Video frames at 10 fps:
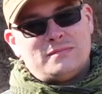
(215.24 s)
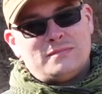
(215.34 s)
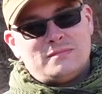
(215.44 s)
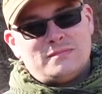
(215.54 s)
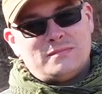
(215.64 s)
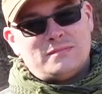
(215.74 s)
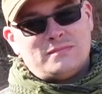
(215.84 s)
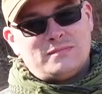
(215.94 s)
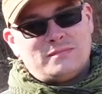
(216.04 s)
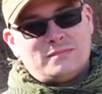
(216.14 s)

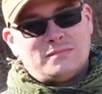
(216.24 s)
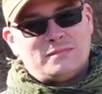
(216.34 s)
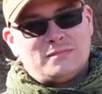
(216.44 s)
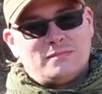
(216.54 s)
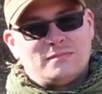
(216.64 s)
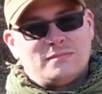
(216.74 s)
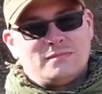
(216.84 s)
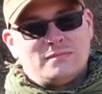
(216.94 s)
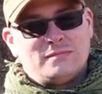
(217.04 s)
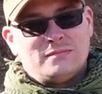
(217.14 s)

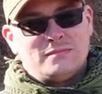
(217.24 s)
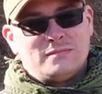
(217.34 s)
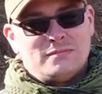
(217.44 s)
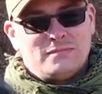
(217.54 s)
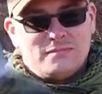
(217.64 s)
(not speaking)